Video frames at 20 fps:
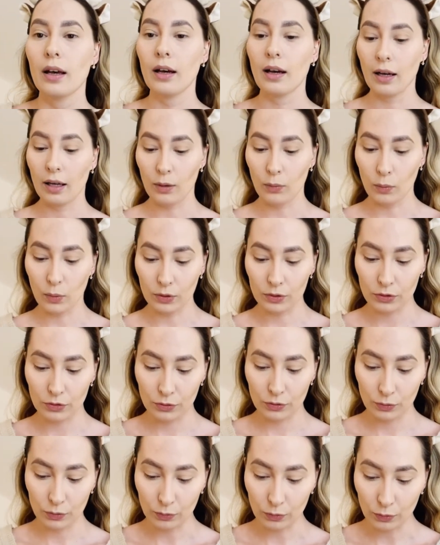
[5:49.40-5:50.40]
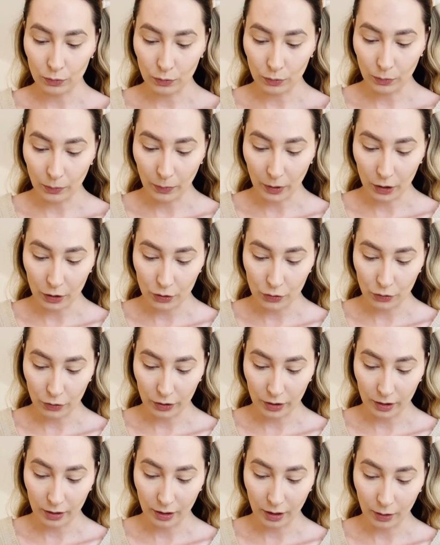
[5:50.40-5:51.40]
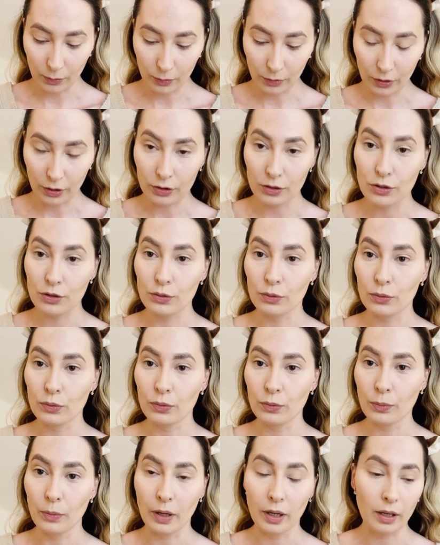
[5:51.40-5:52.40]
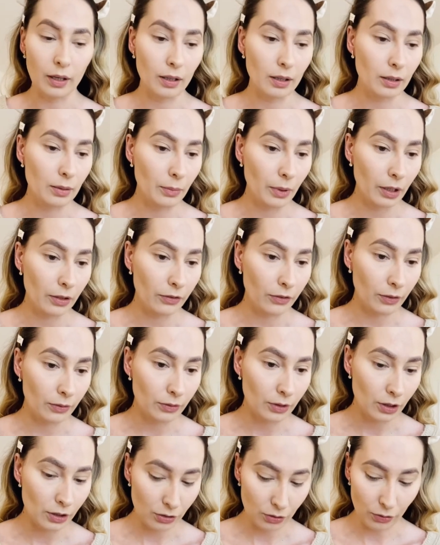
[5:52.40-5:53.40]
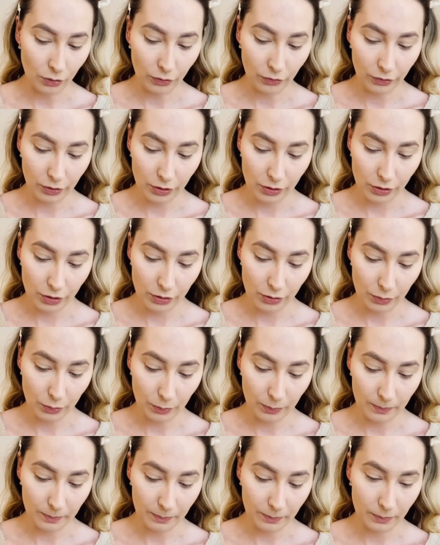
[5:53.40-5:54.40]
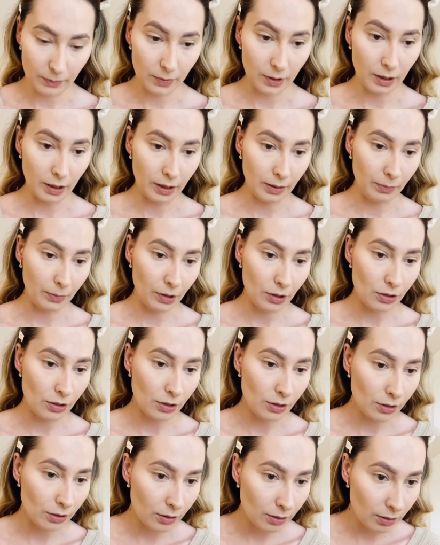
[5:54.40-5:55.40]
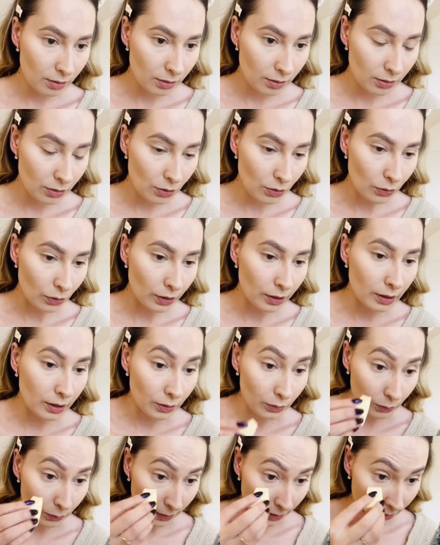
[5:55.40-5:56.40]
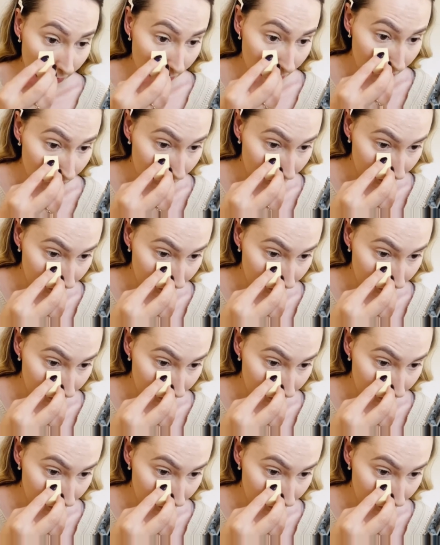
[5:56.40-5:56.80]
I want to make sure that they will not screw my my foundation over. So let me just shortly do that.